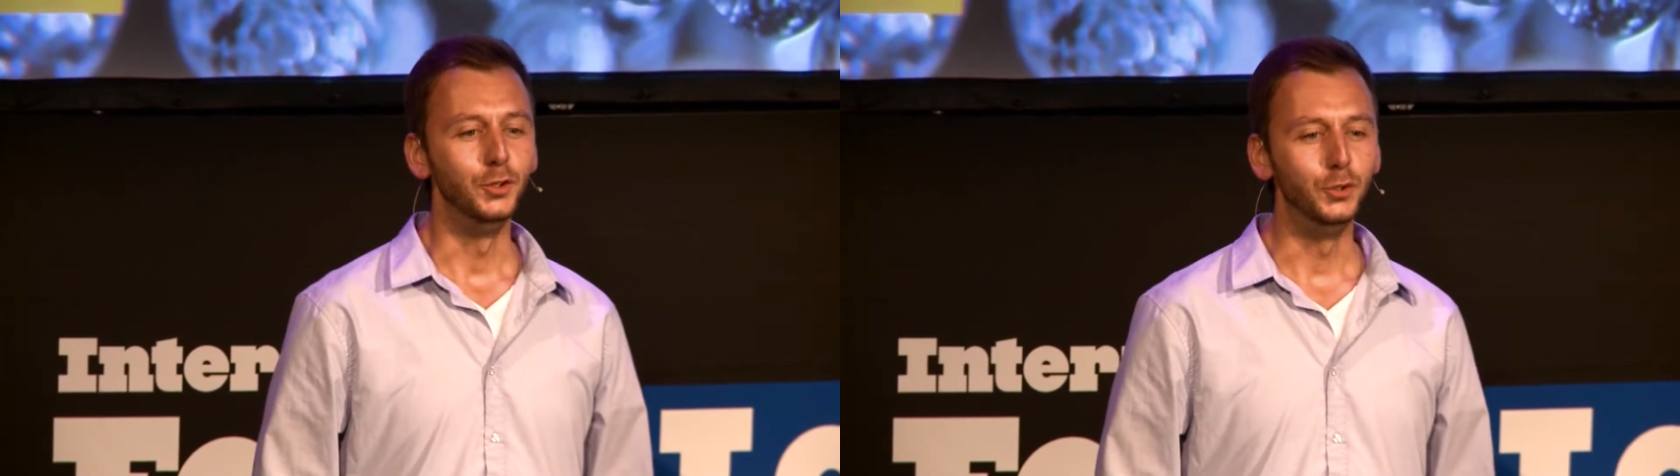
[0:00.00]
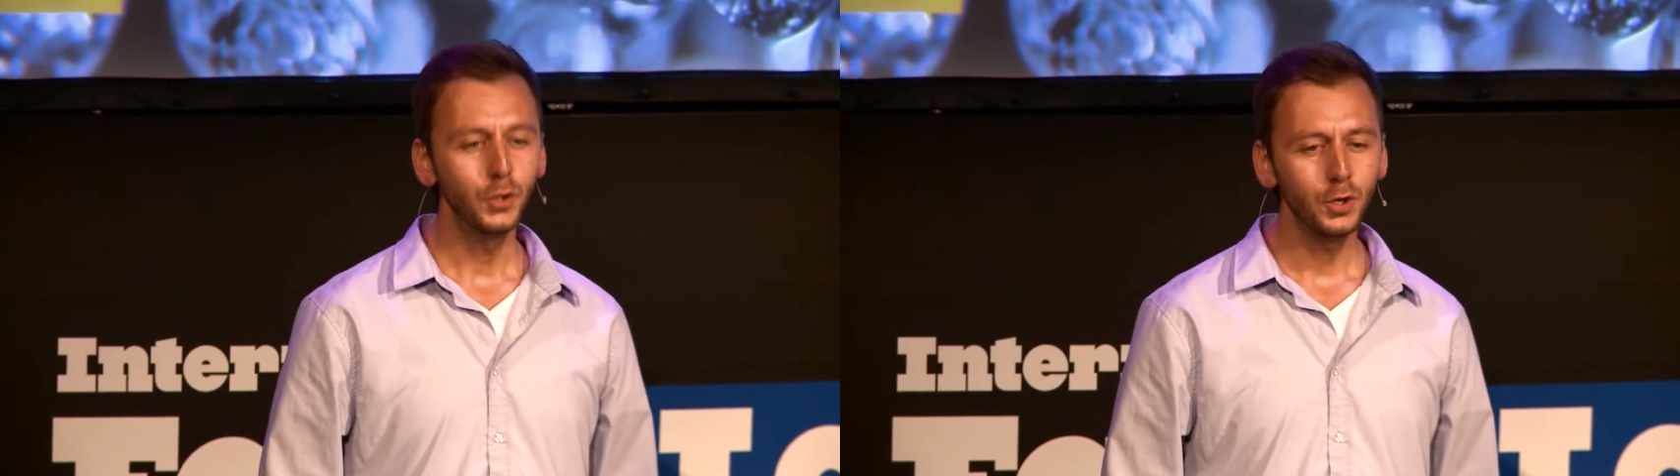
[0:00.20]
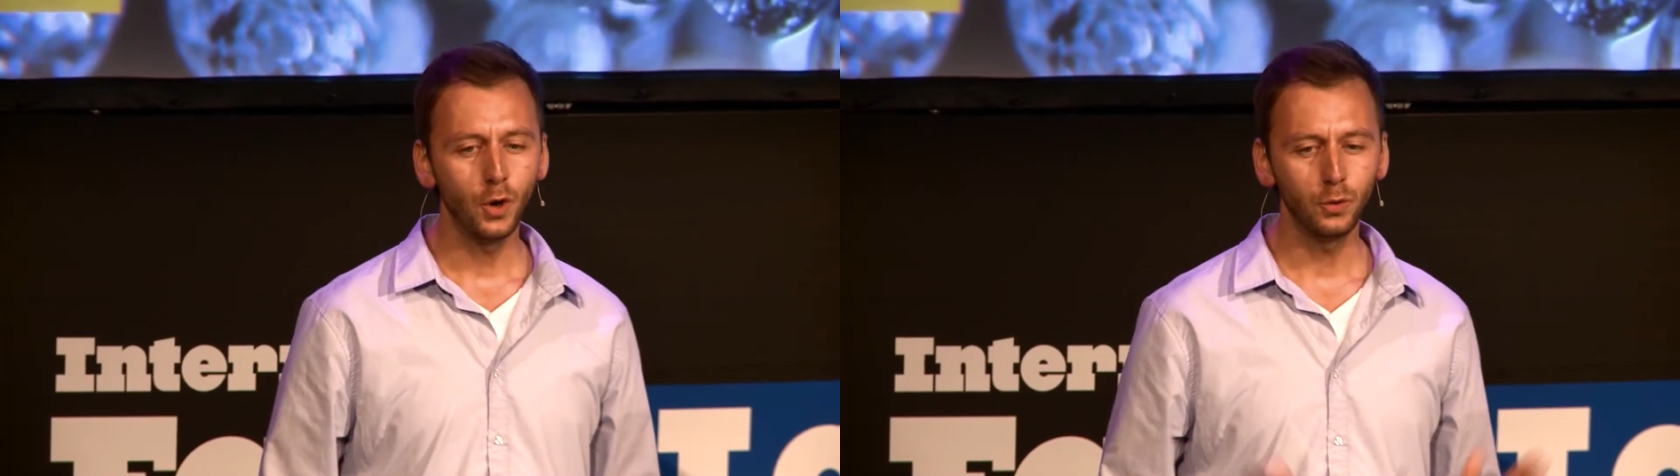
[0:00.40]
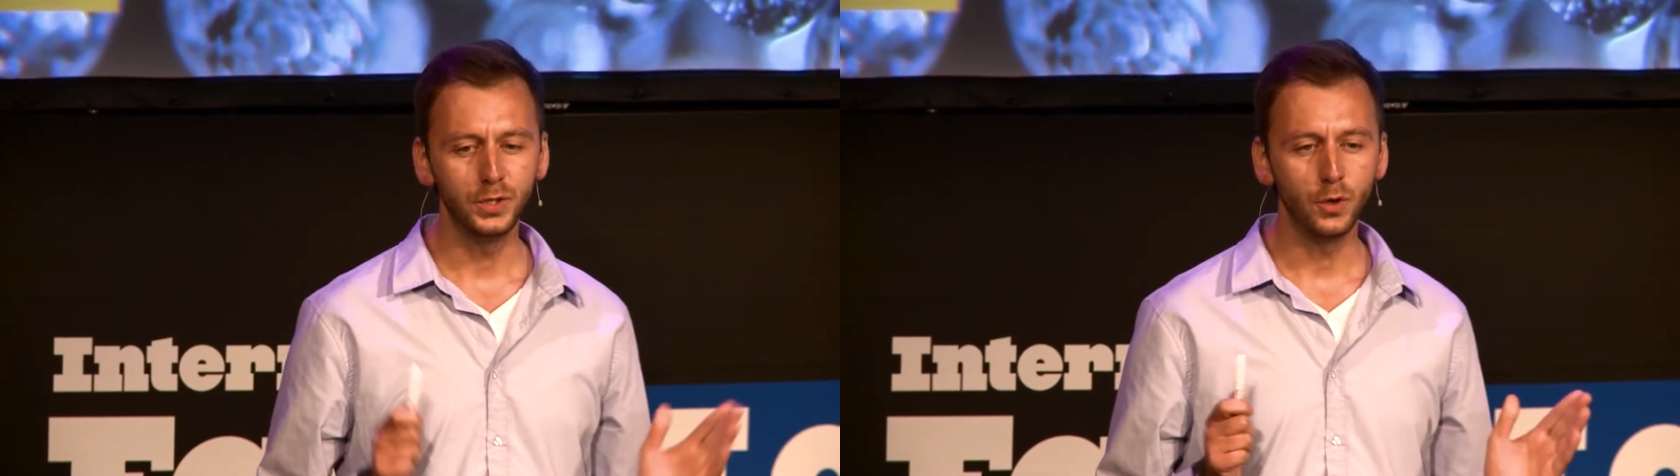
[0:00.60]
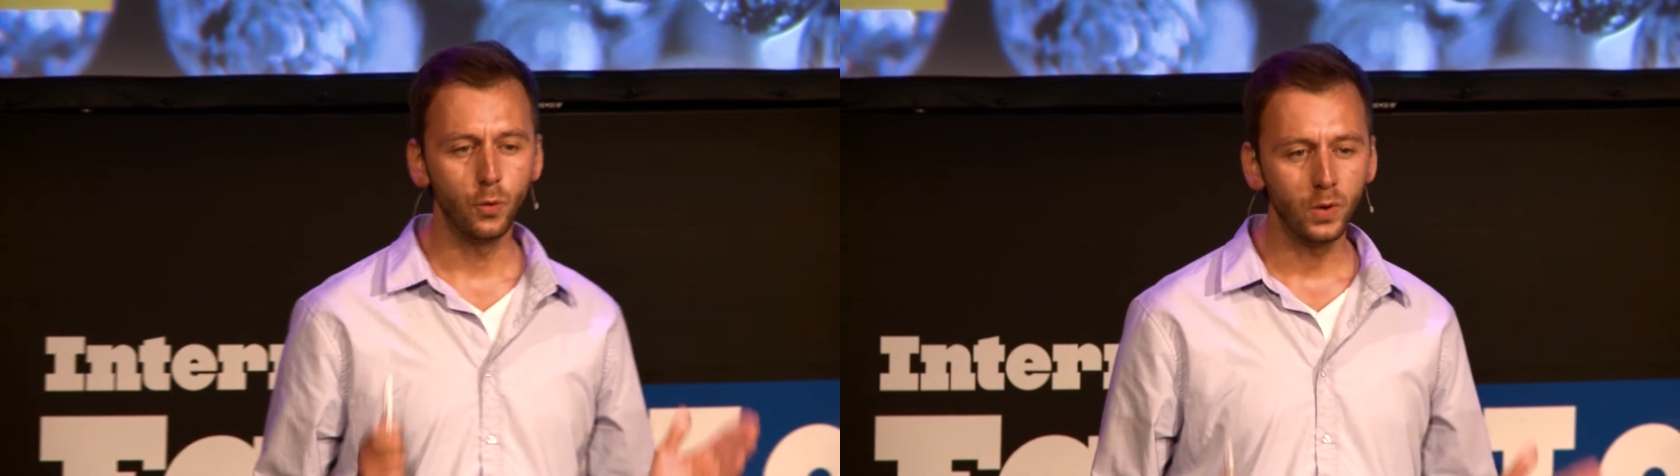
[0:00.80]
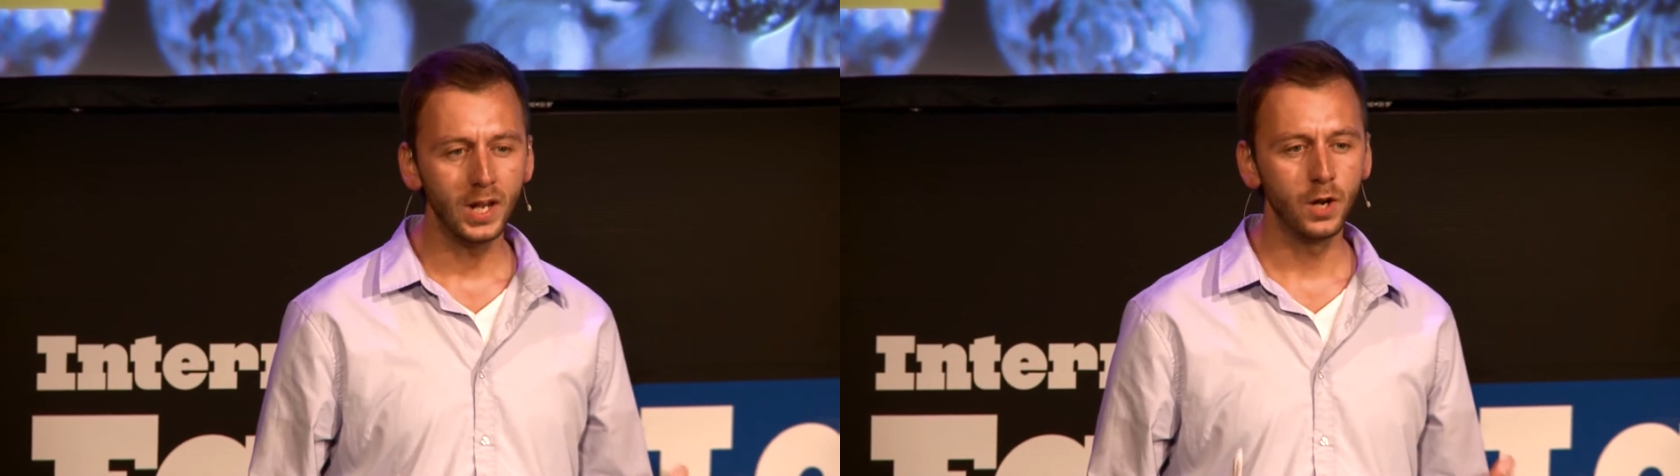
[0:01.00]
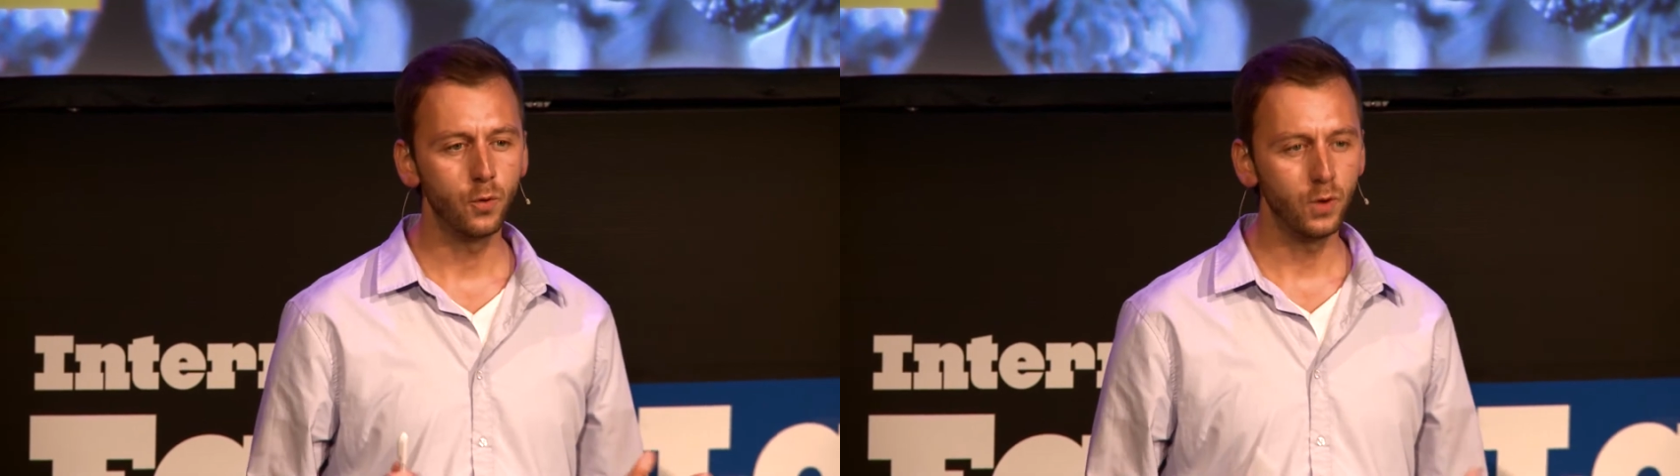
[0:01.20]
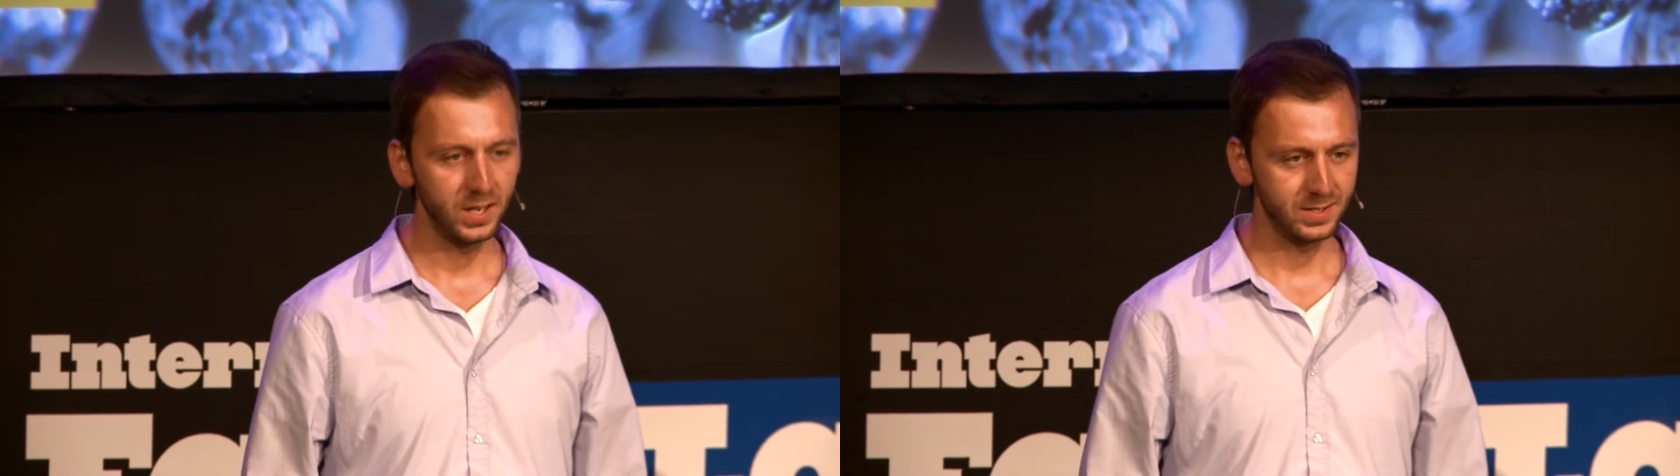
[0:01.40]
Do you know the real
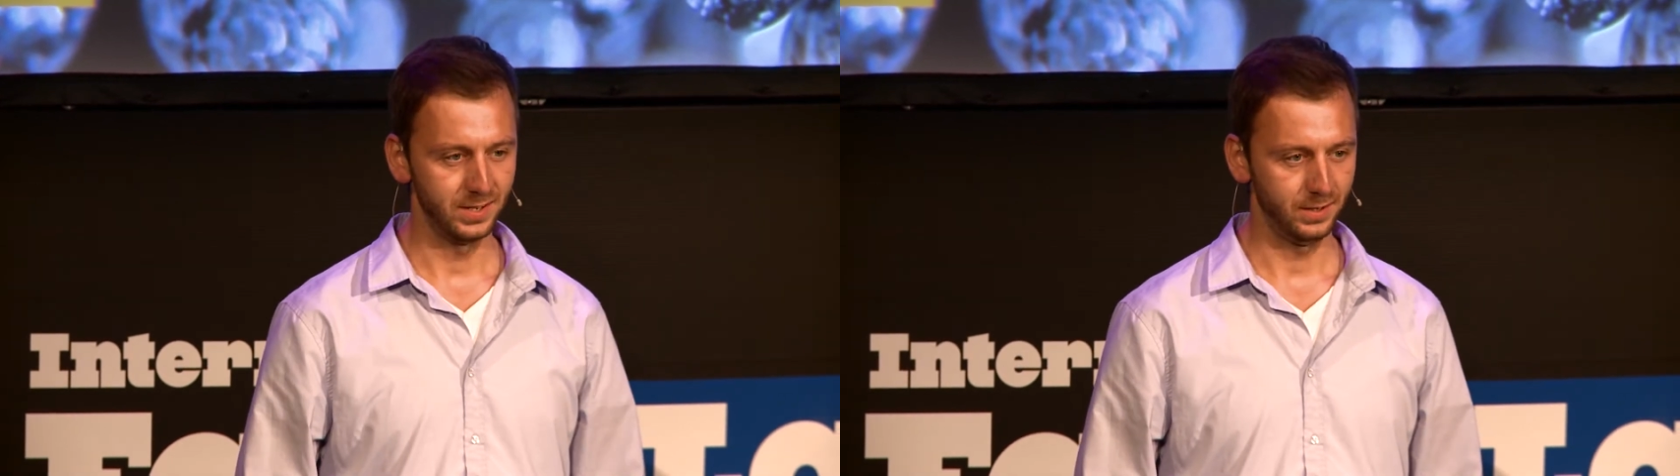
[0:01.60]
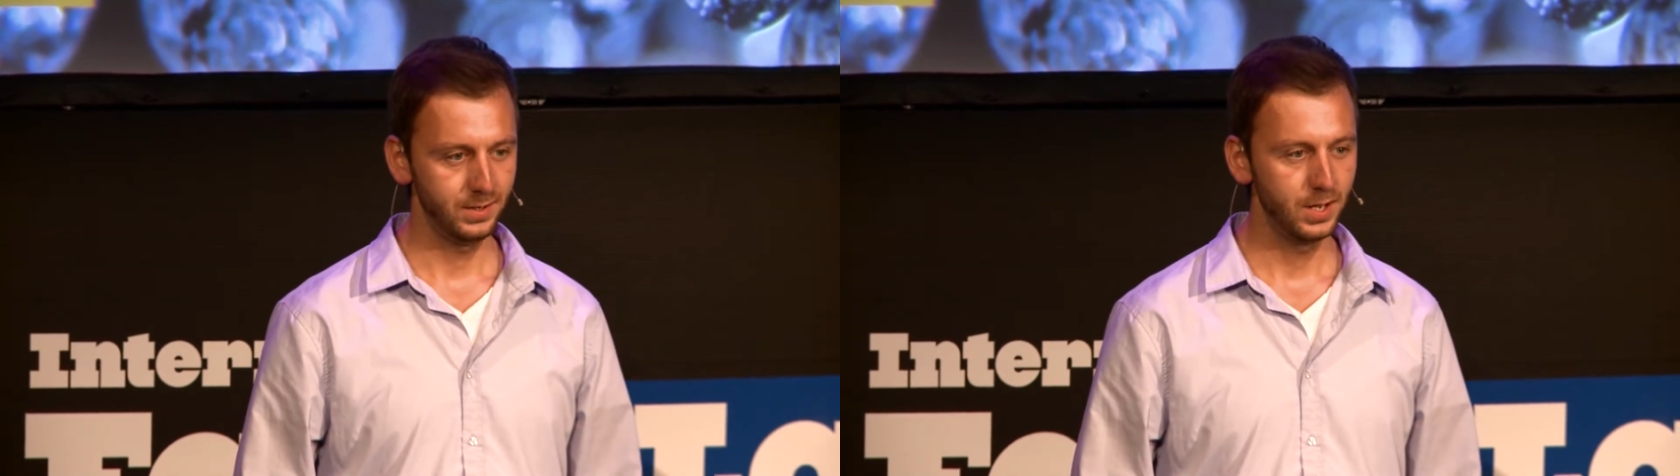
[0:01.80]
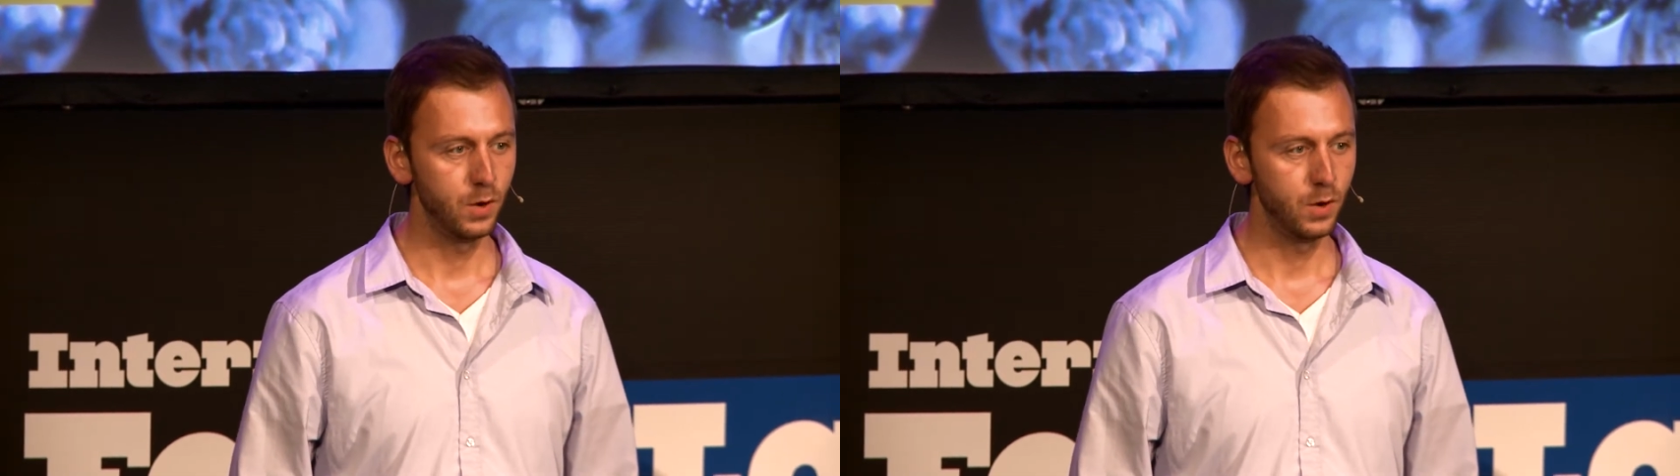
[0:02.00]
reason